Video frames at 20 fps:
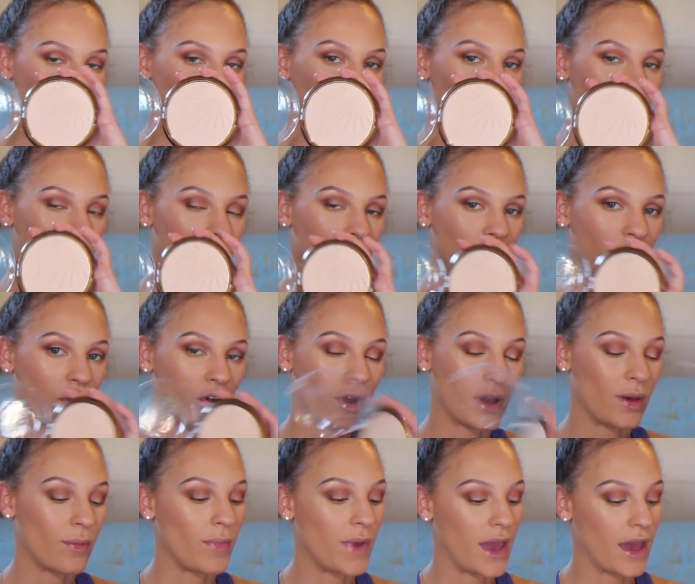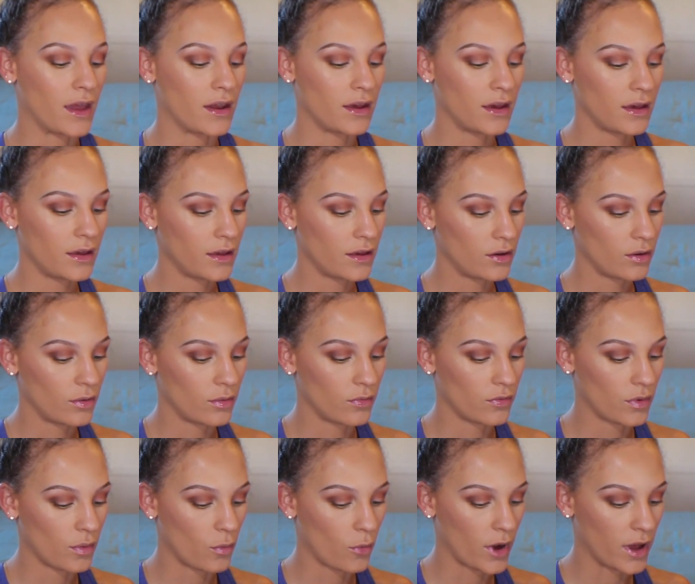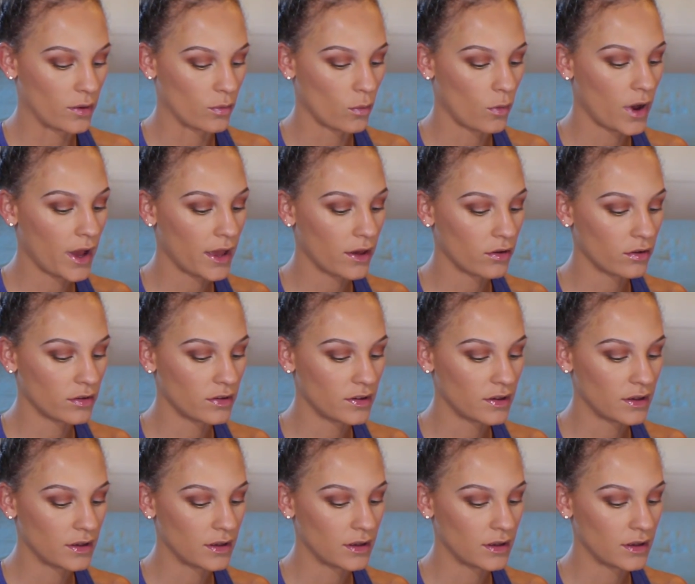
Reserve Your Cabana from Wet n Wild,